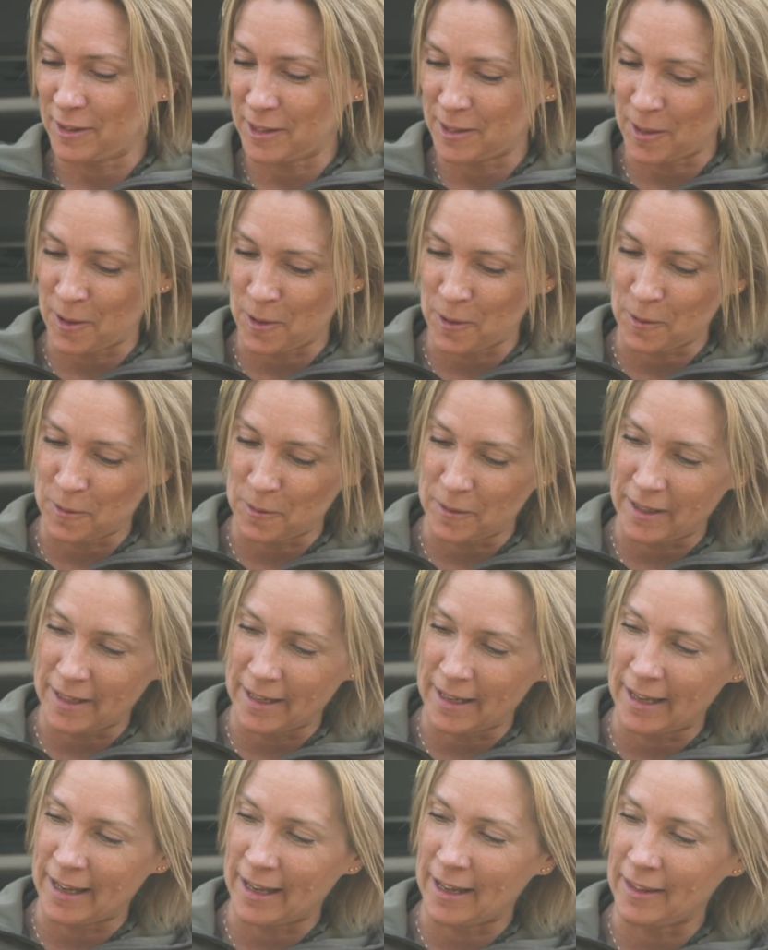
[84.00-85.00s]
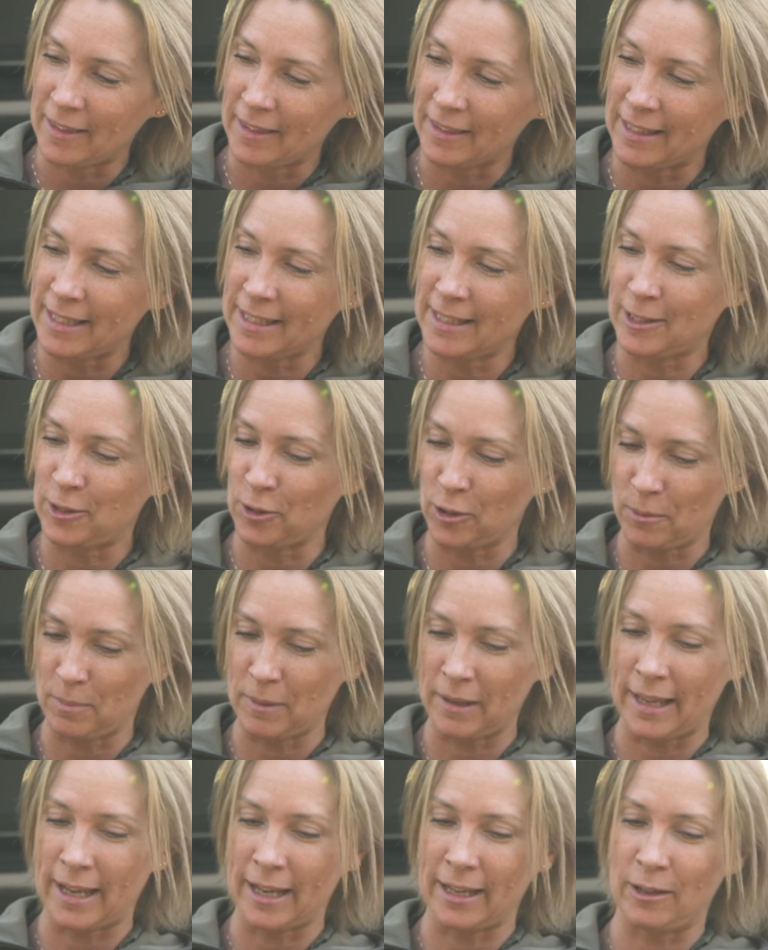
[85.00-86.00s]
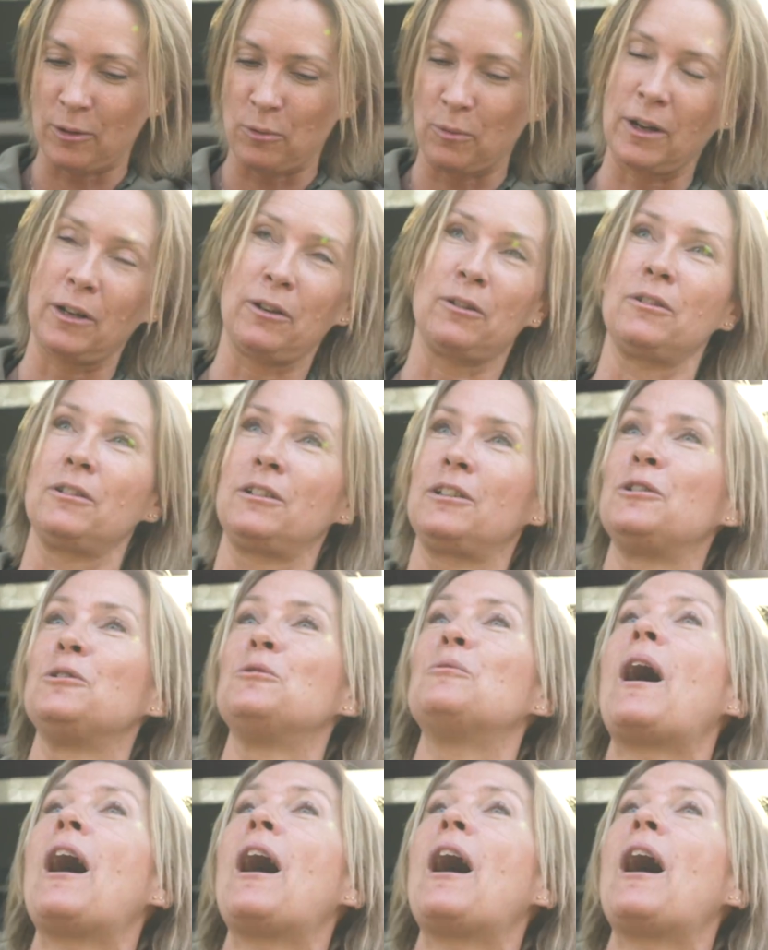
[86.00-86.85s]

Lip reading: So this took me like 1 or 2